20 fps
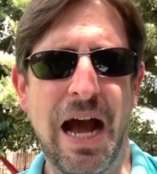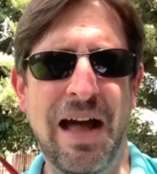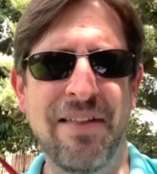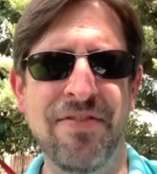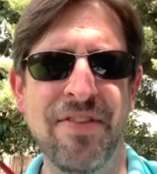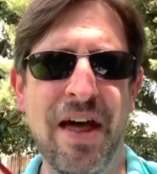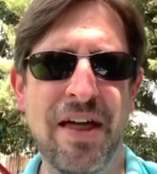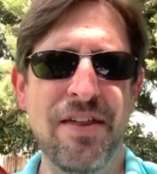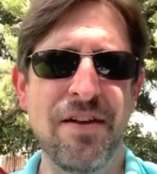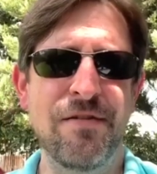
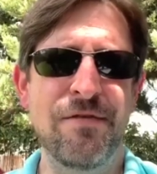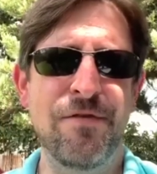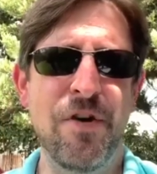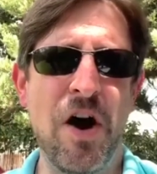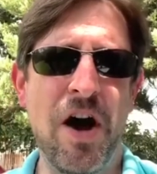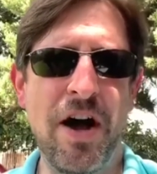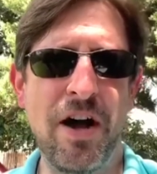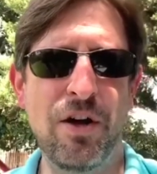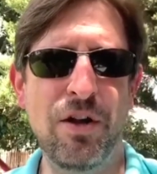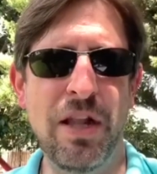Another
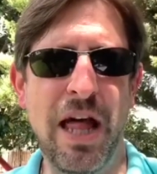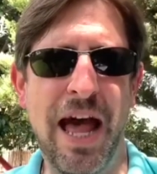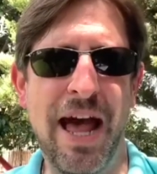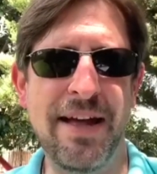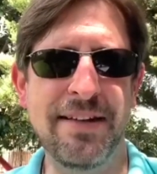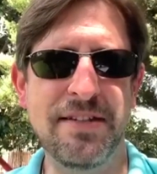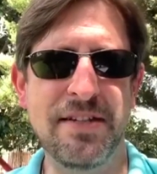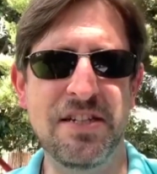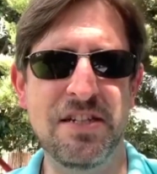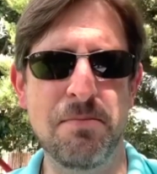vile
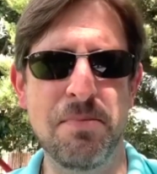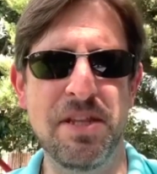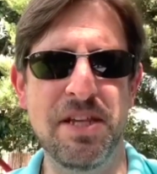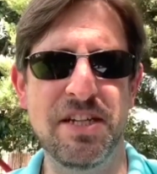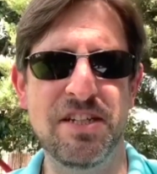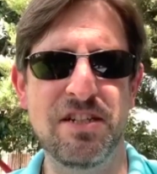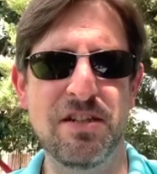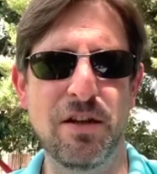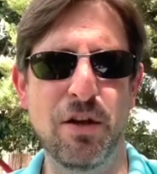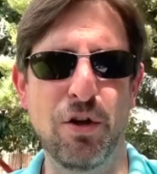
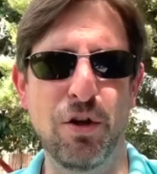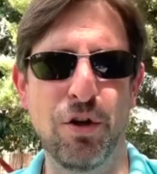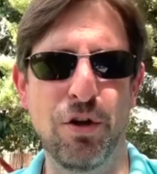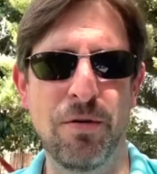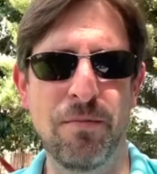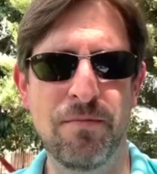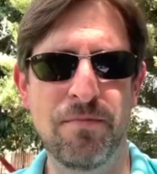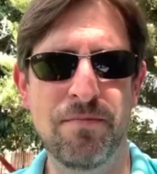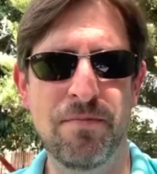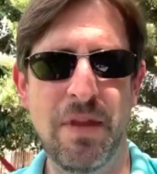anti-Semitic
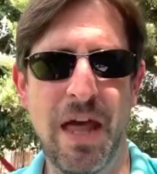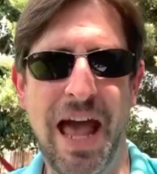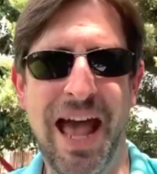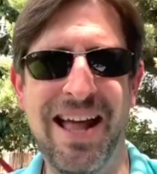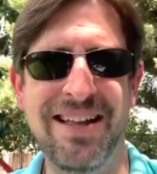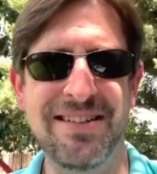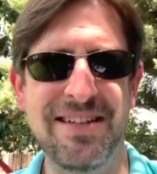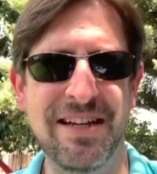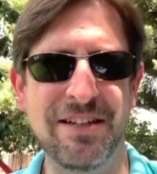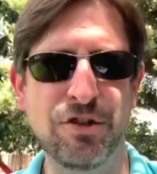slur.
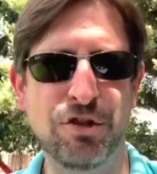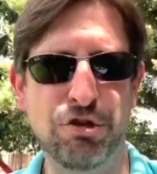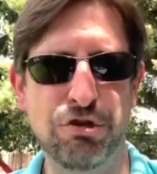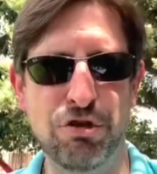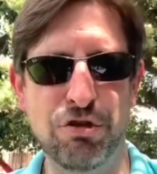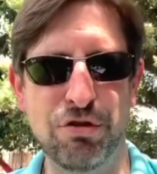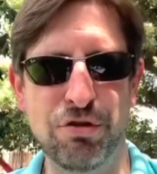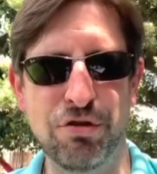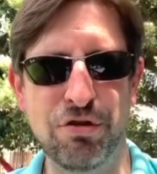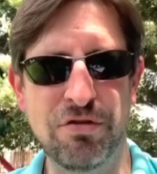And
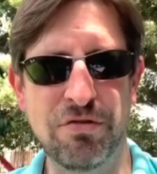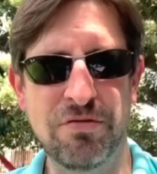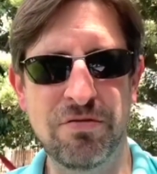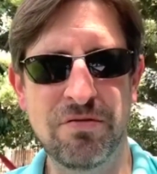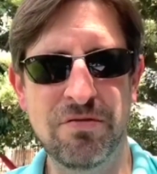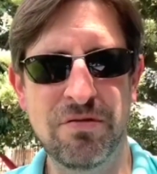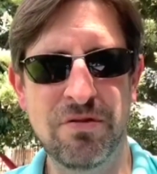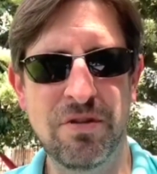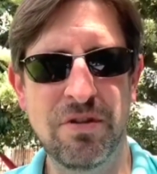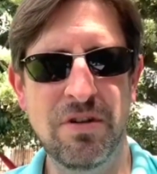untrue.
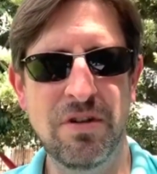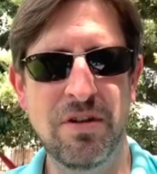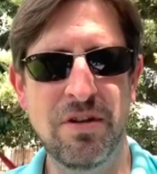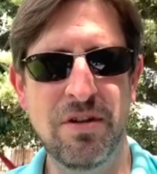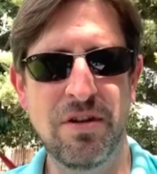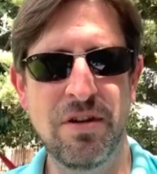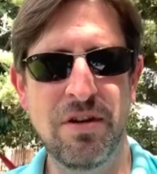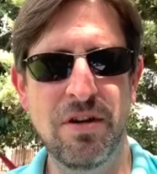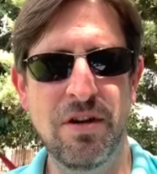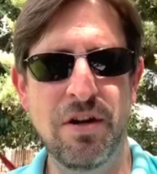
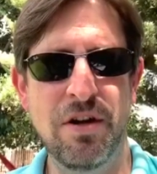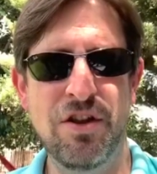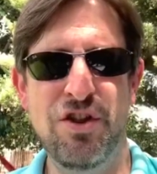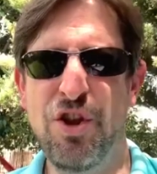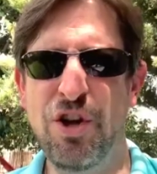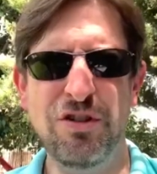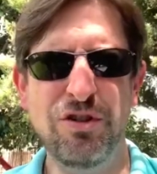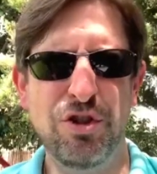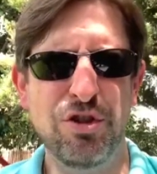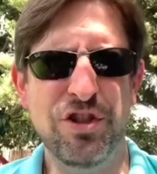
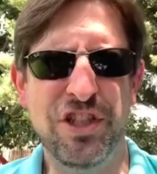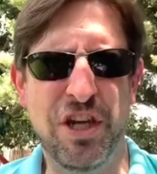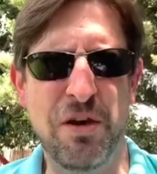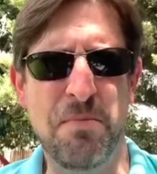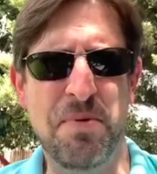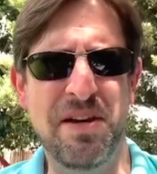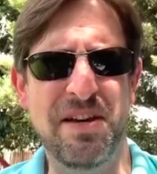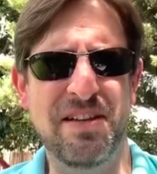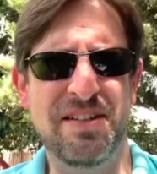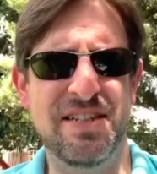Non-Jews can
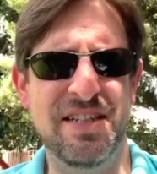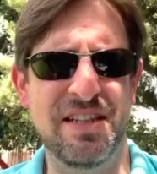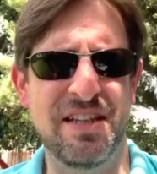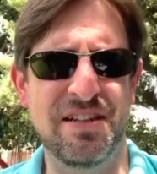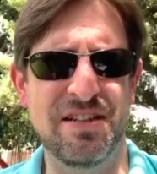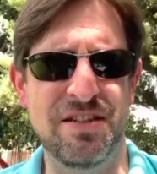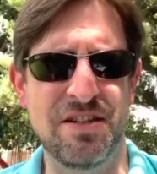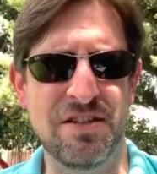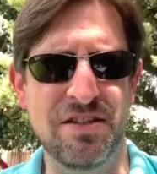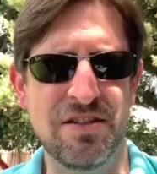be
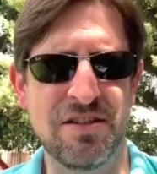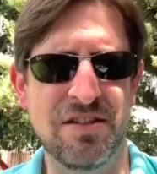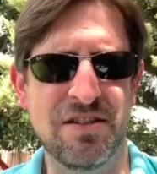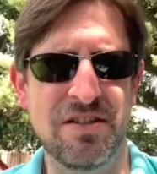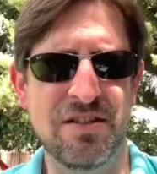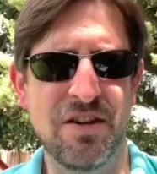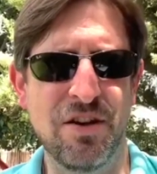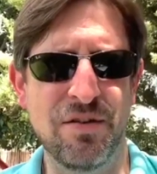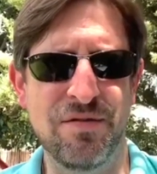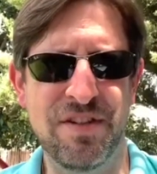citizens
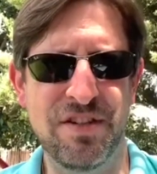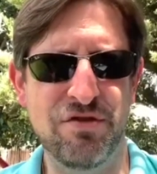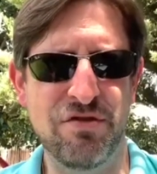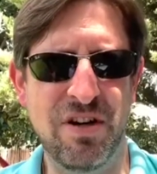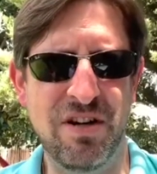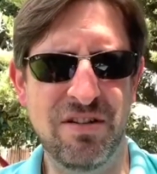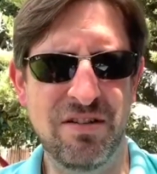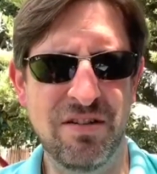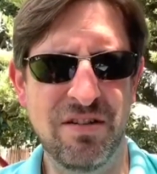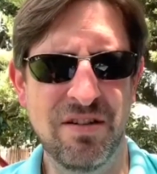of
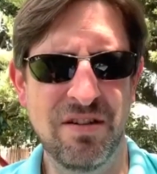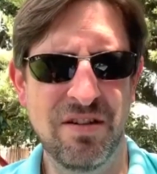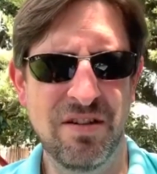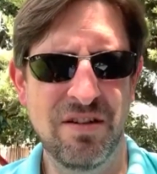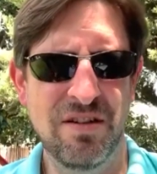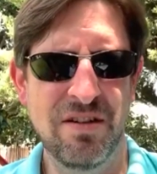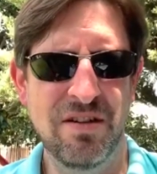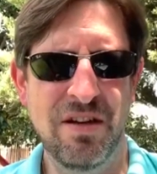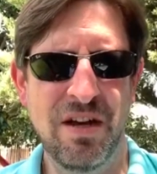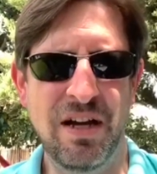Israel,
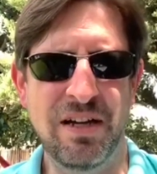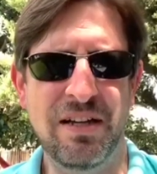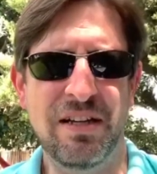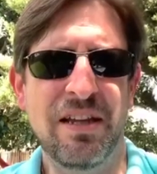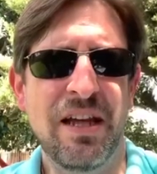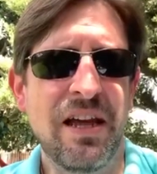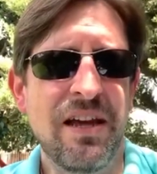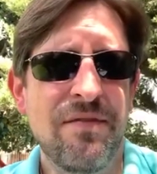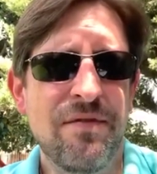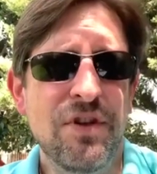and can
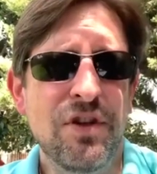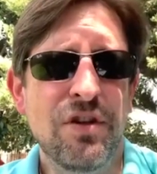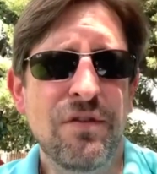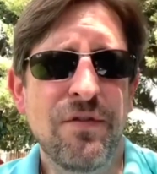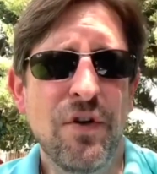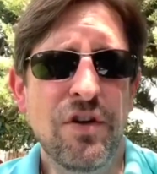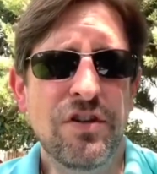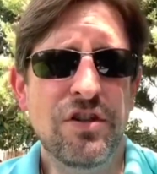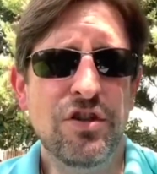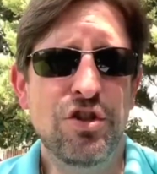they even
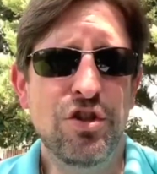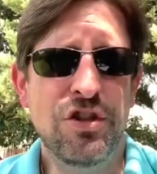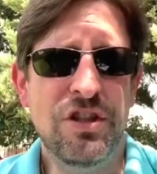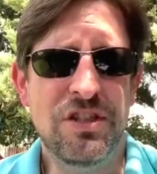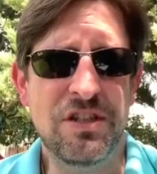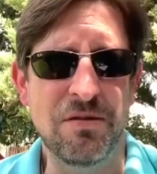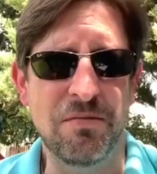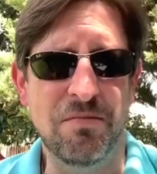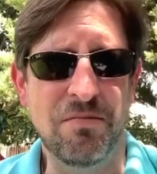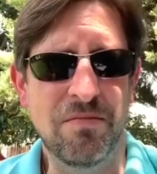convert to
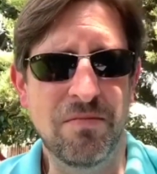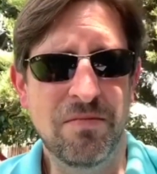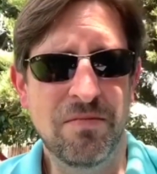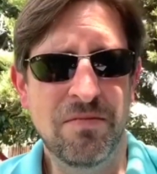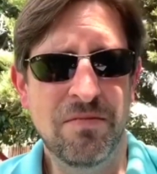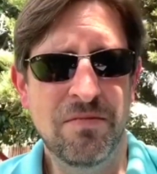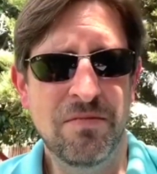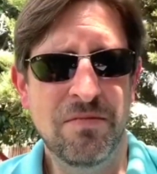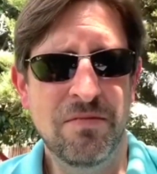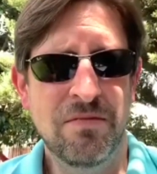Judaism.
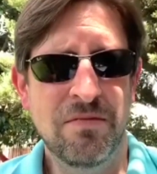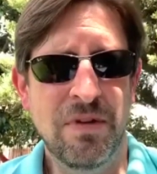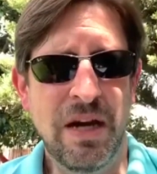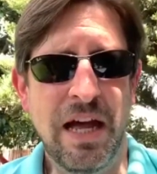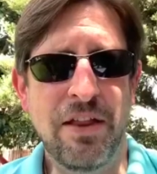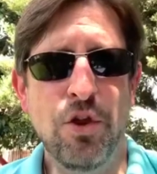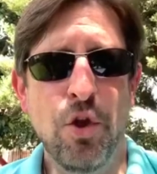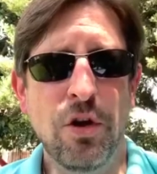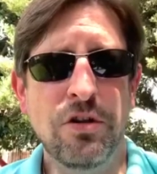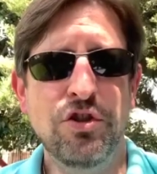
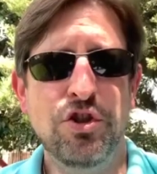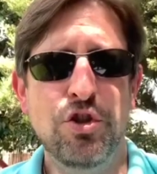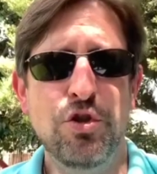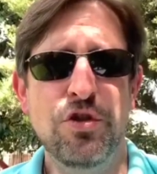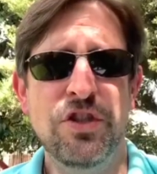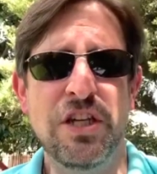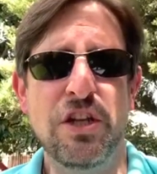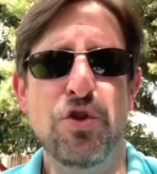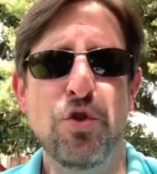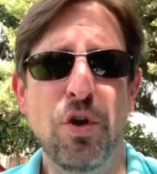And
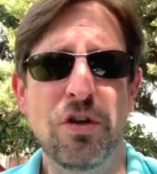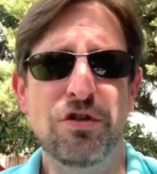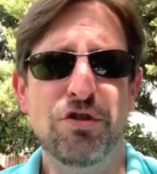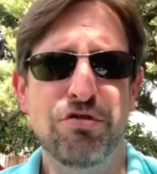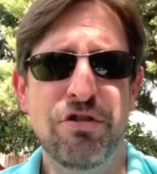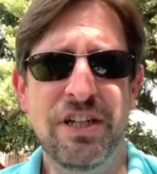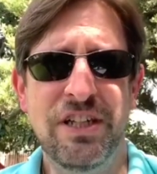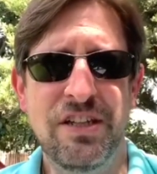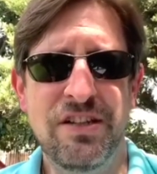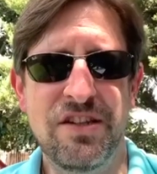non-Jews are not
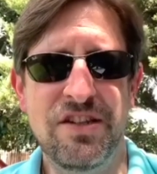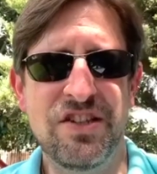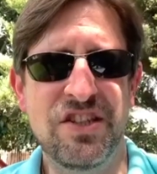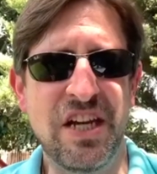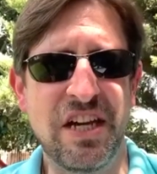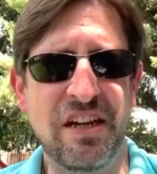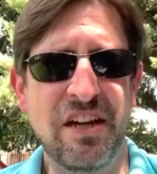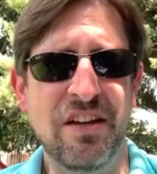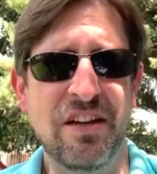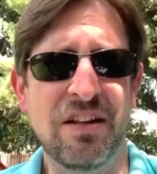treated as
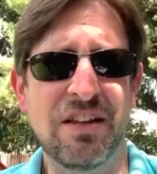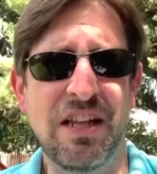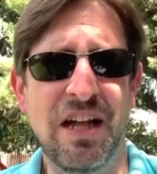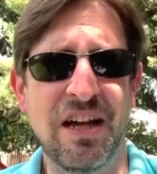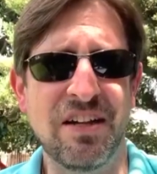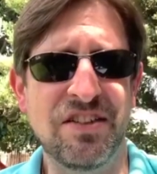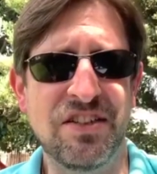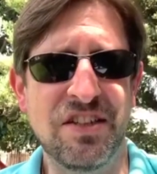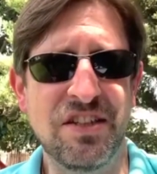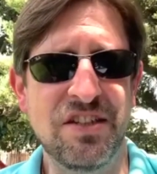
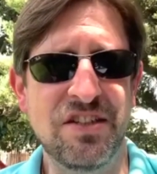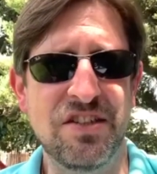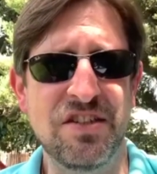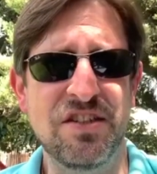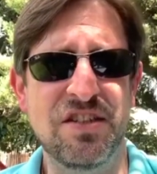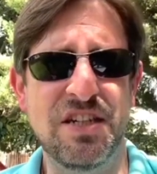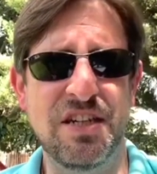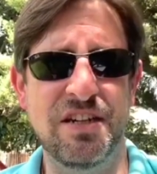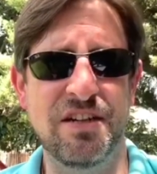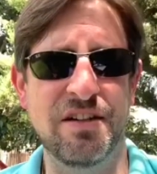second-class
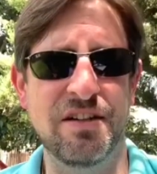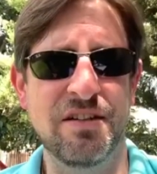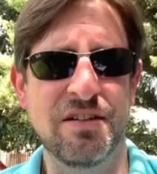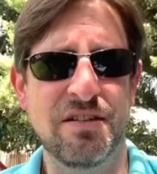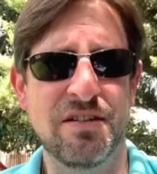citizens here.